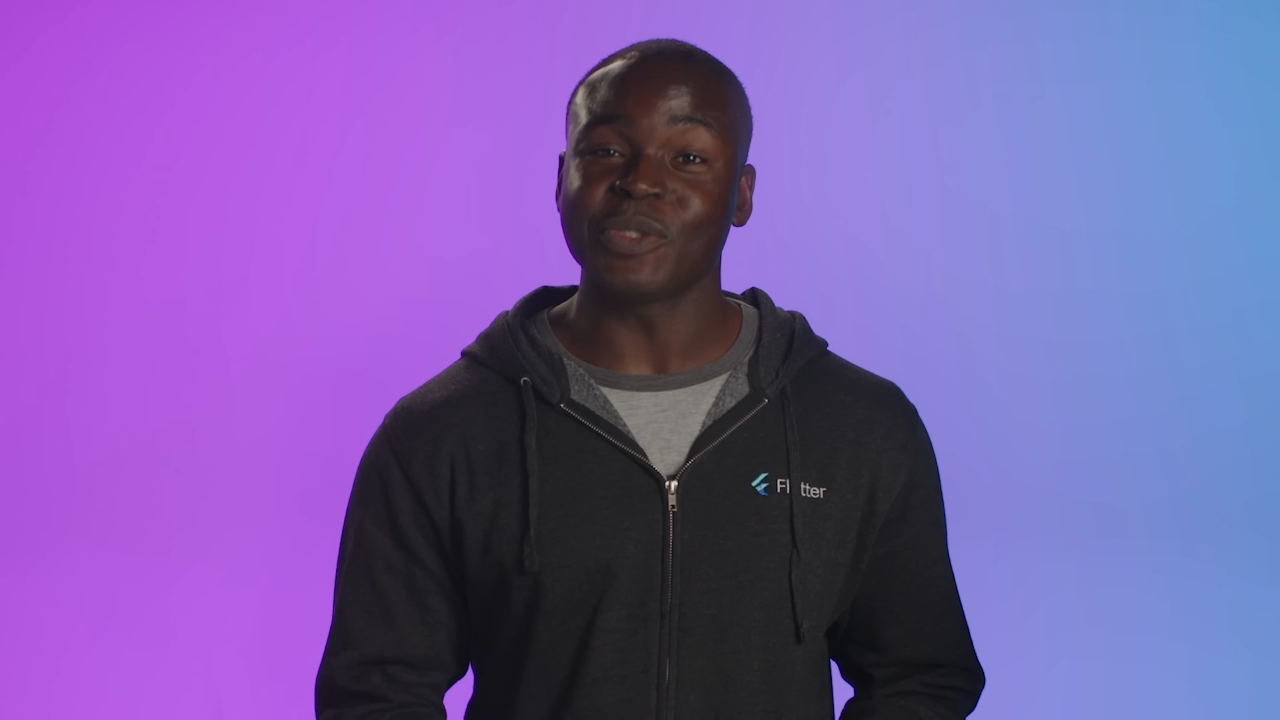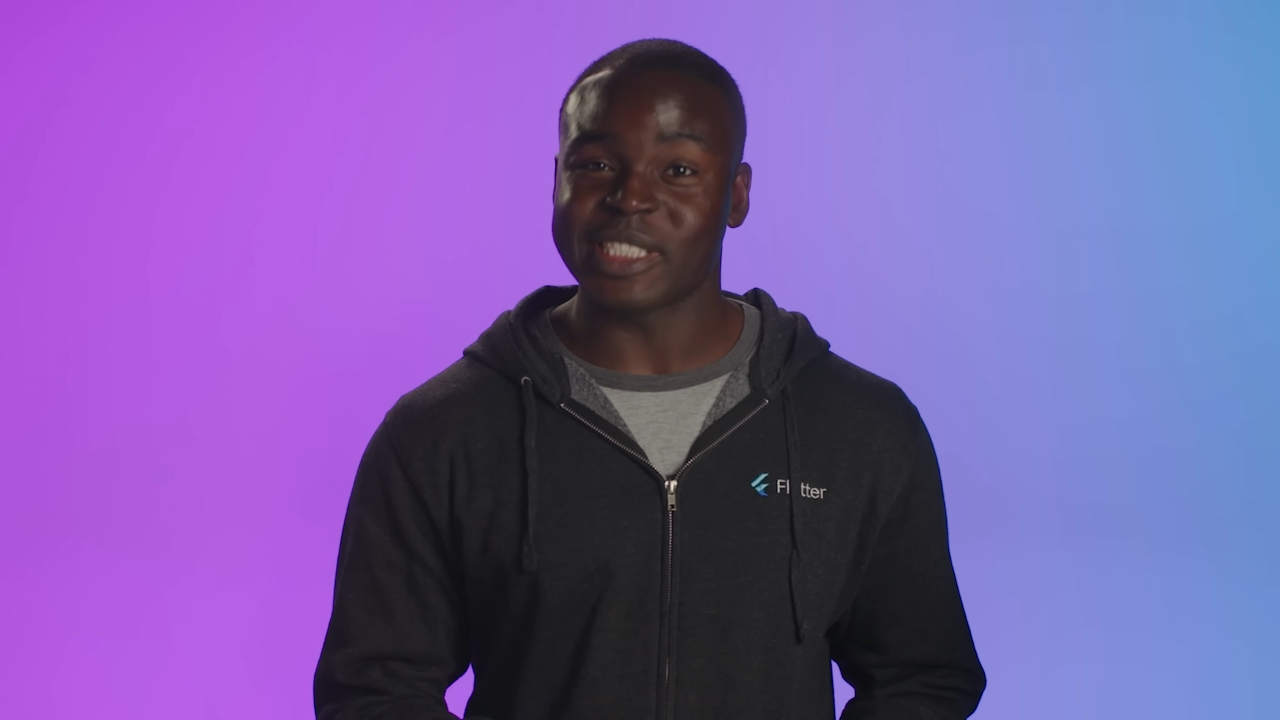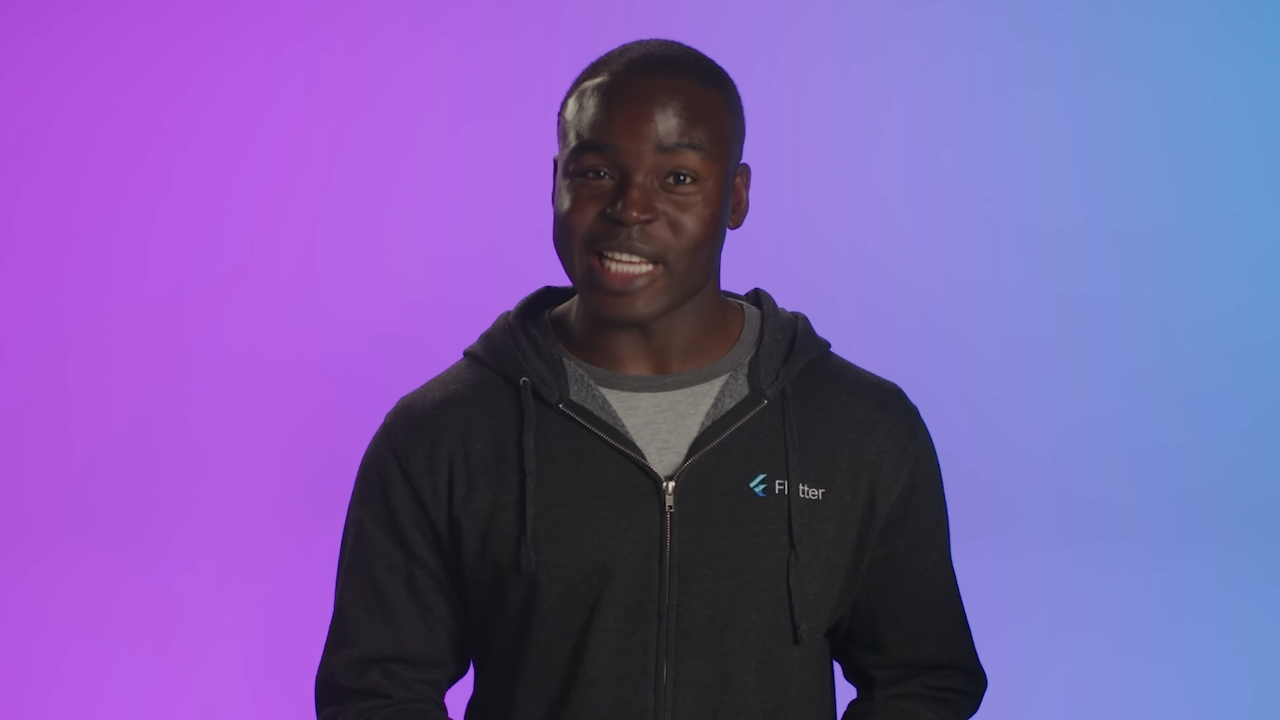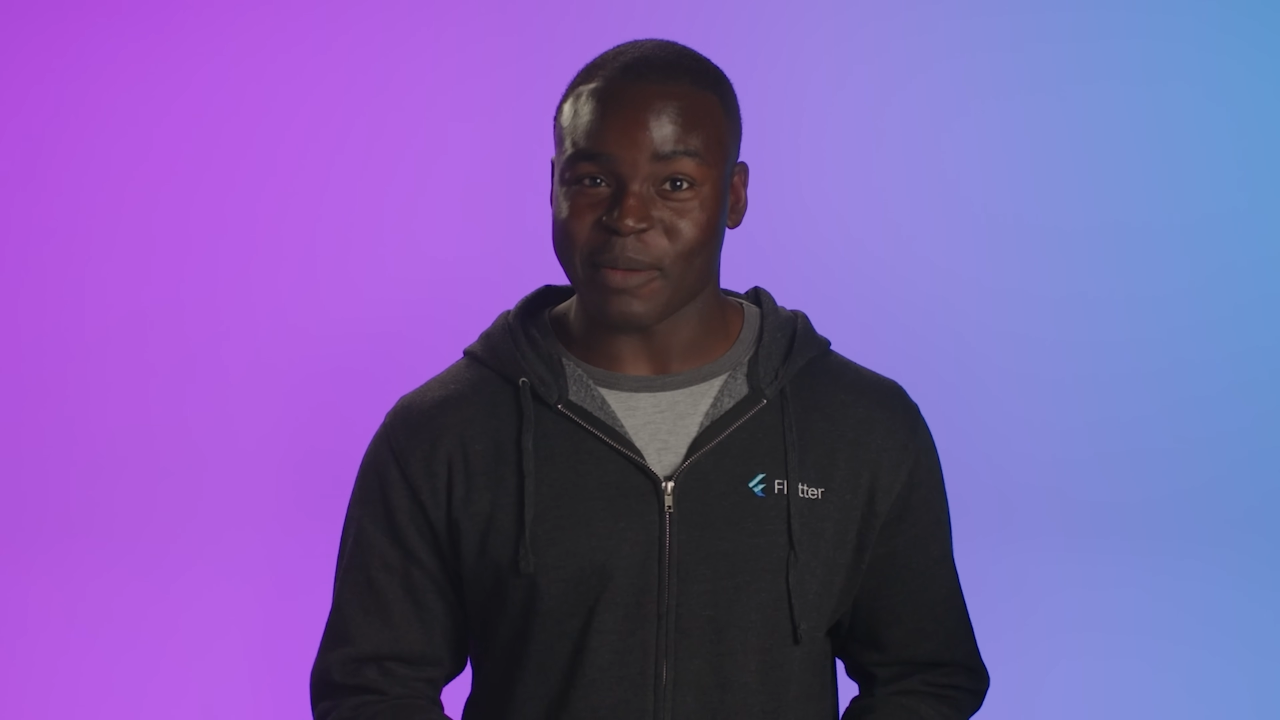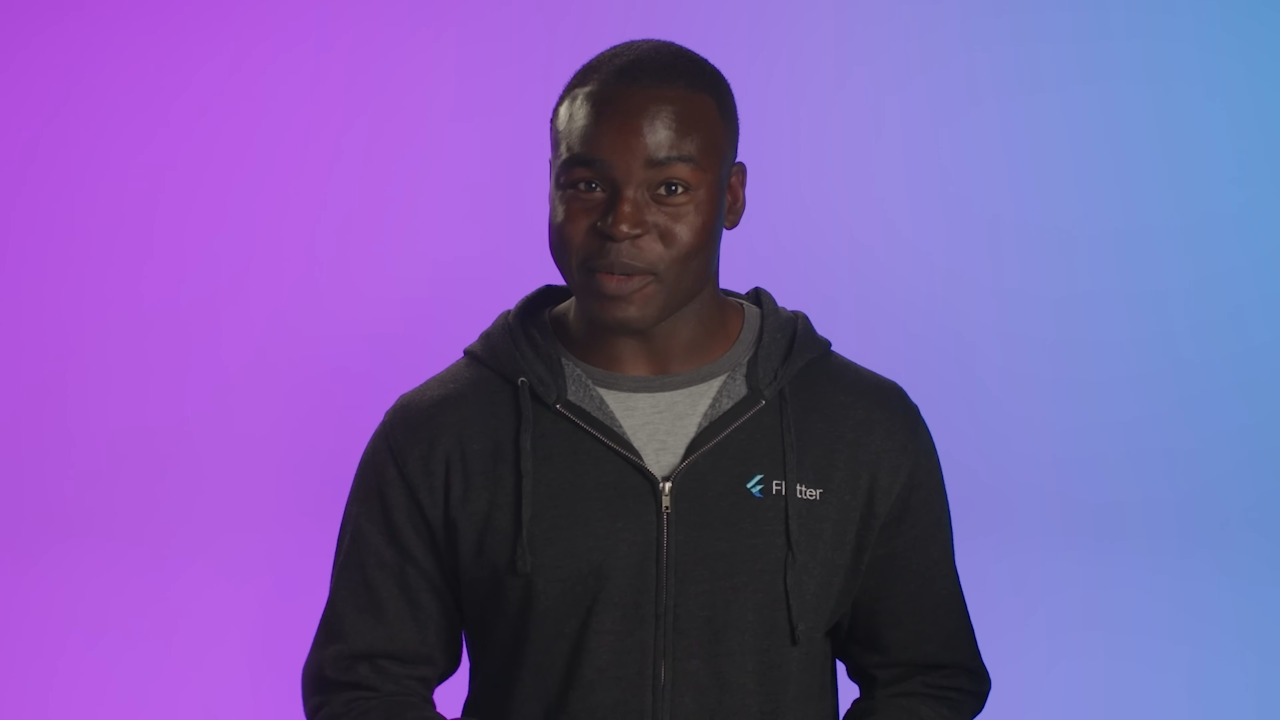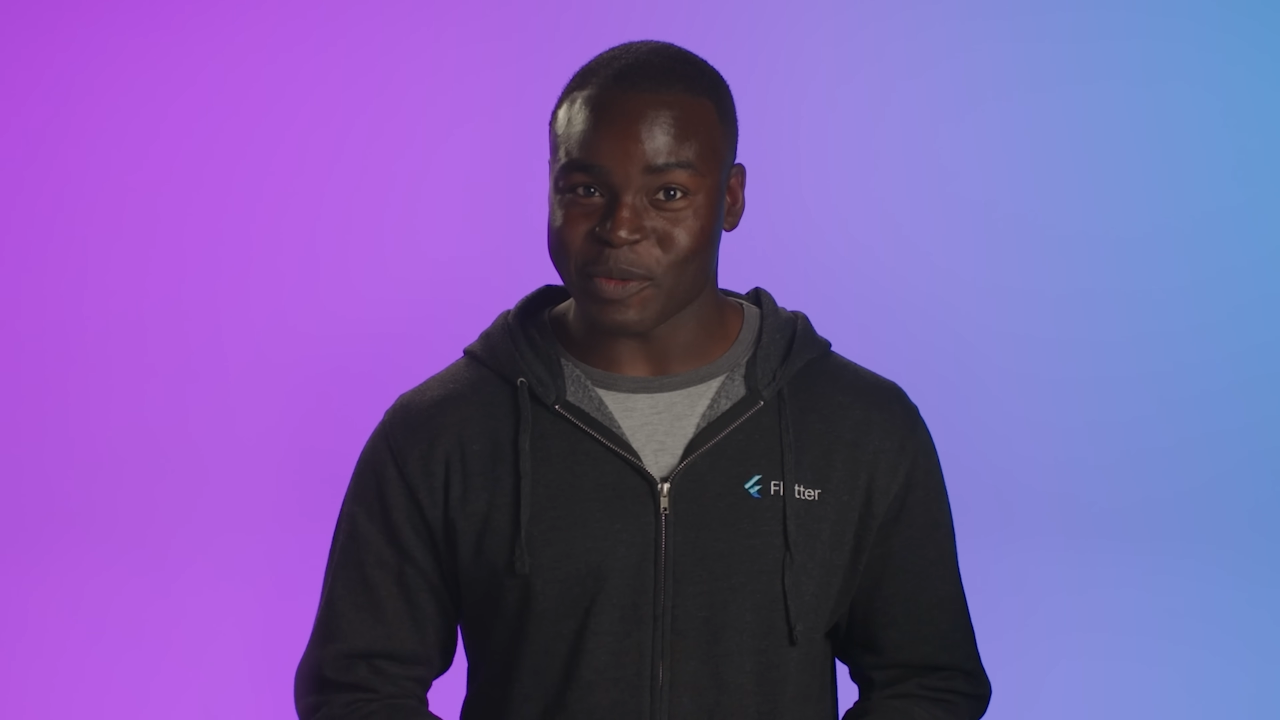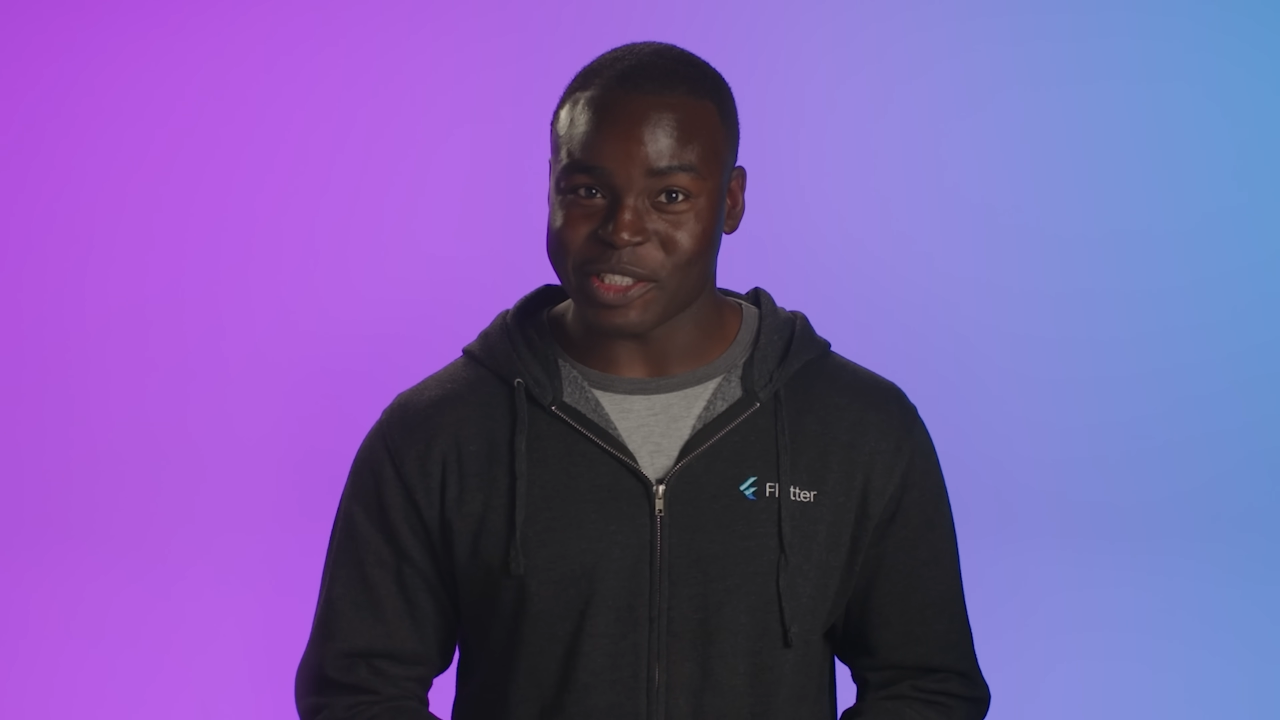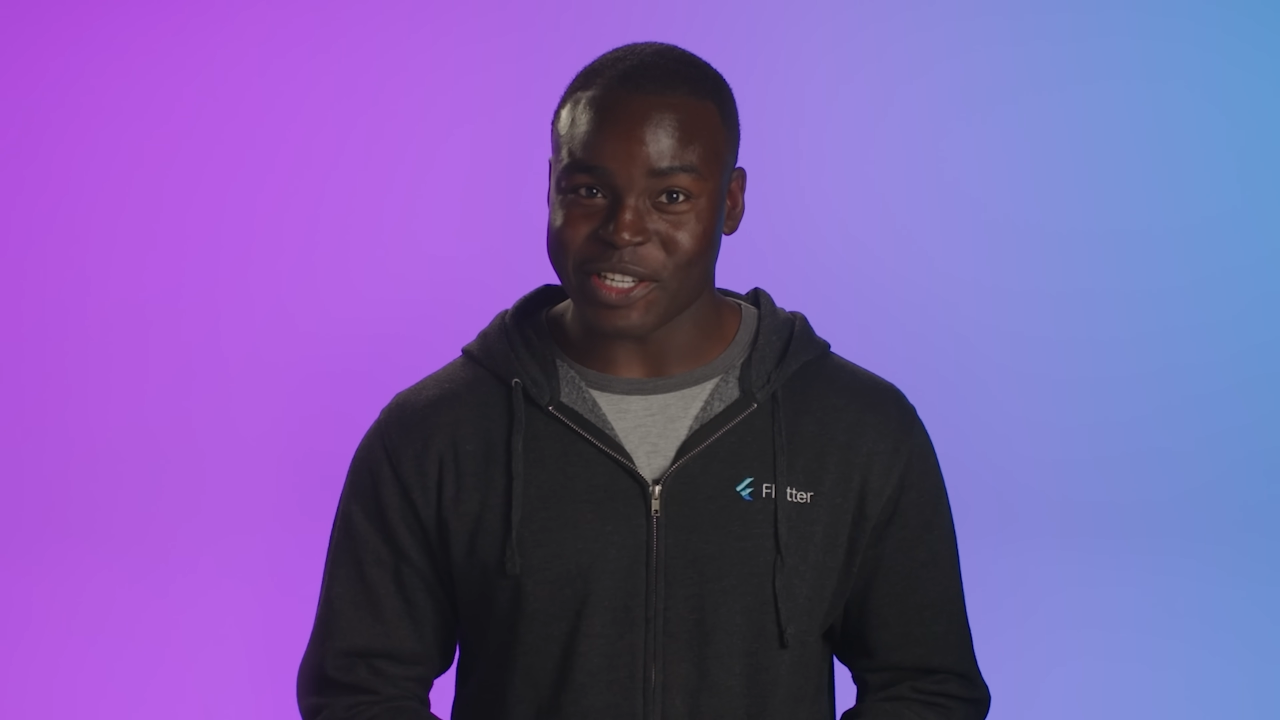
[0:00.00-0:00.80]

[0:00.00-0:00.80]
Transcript: segment we're